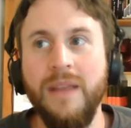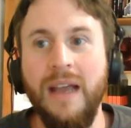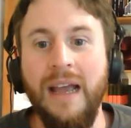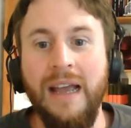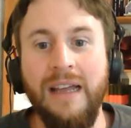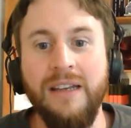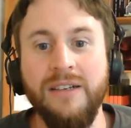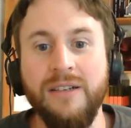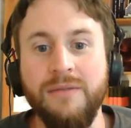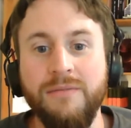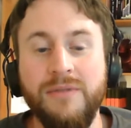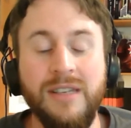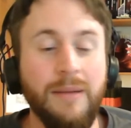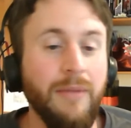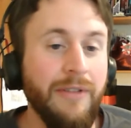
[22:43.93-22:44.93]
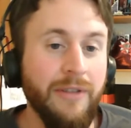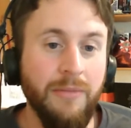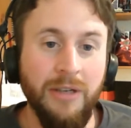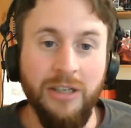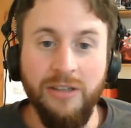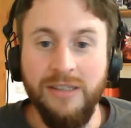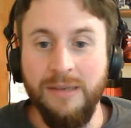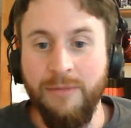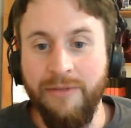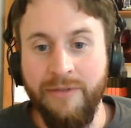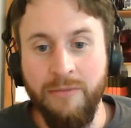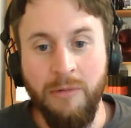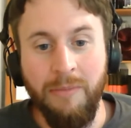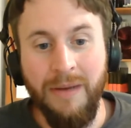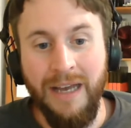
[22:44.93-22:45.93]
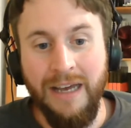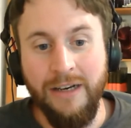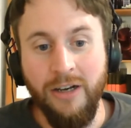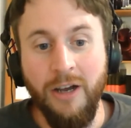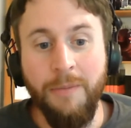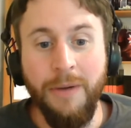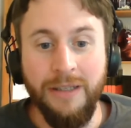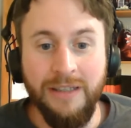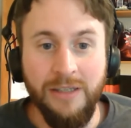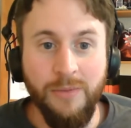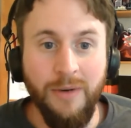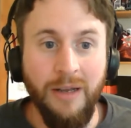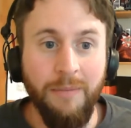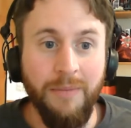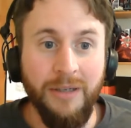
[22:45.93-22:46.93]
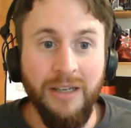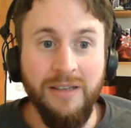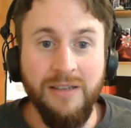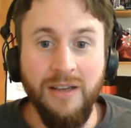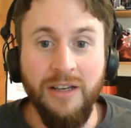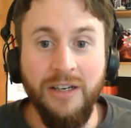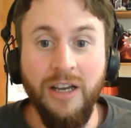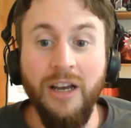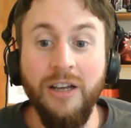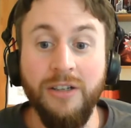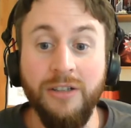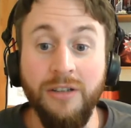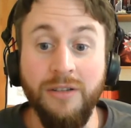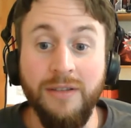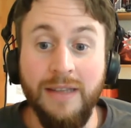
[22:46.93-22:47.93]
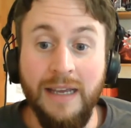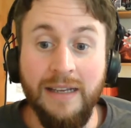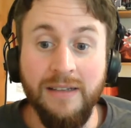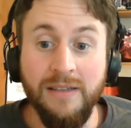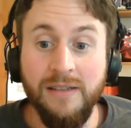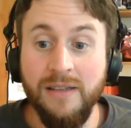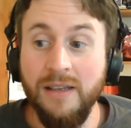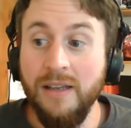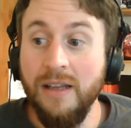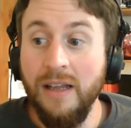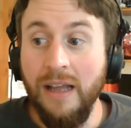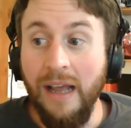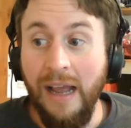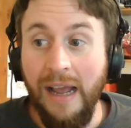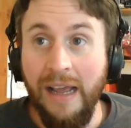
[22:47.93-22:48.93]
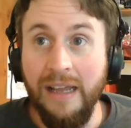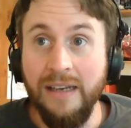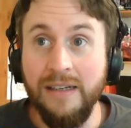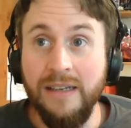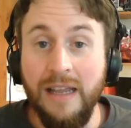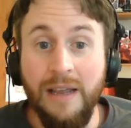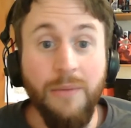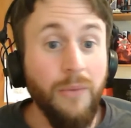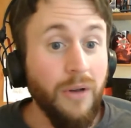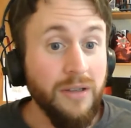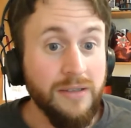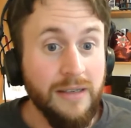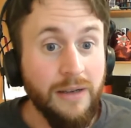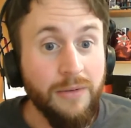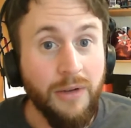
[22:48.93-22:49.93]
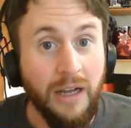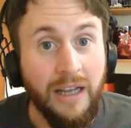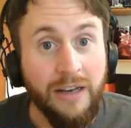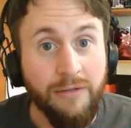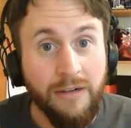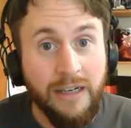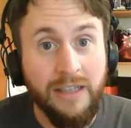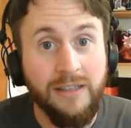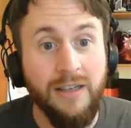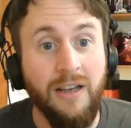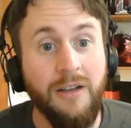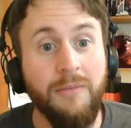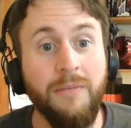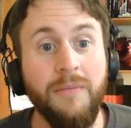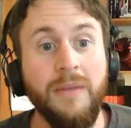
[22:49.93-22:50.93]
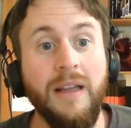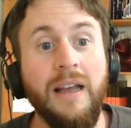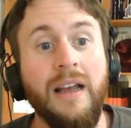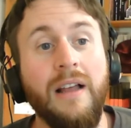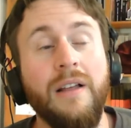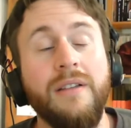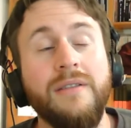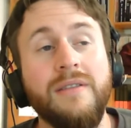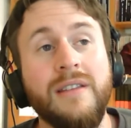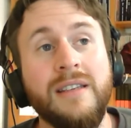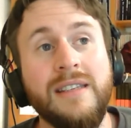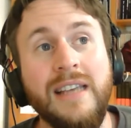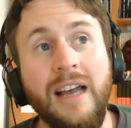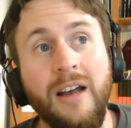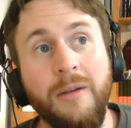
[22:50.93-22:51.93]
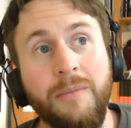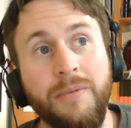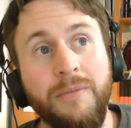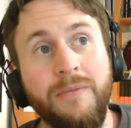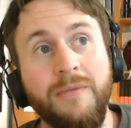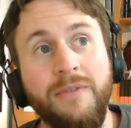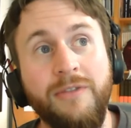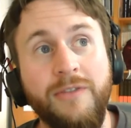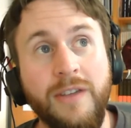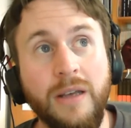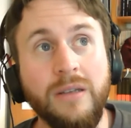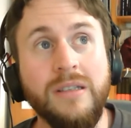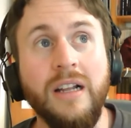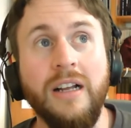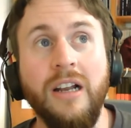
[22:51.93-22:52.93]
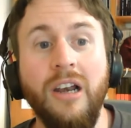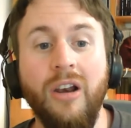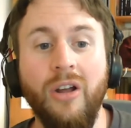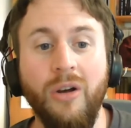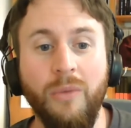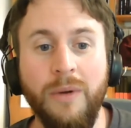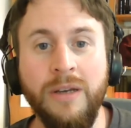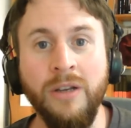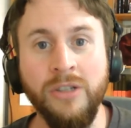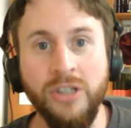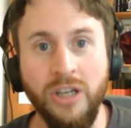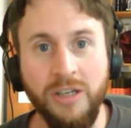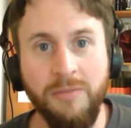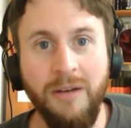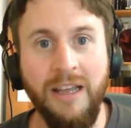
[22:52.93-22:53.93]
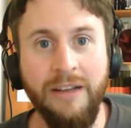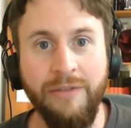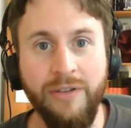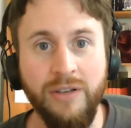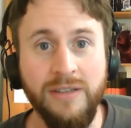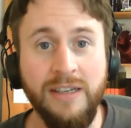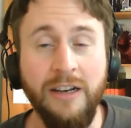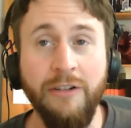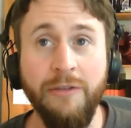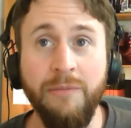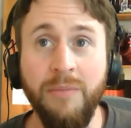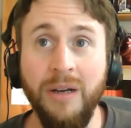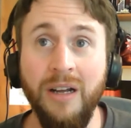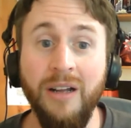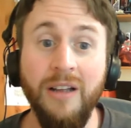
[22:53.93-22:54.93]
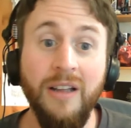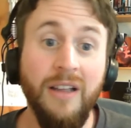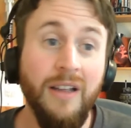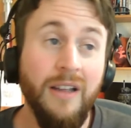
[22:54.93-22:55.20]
And some of them are good, some of them are bad. I picked this one up because I'd heard good things, and I had a really good time. The setup feels like a lot when you're just playing for yourself, but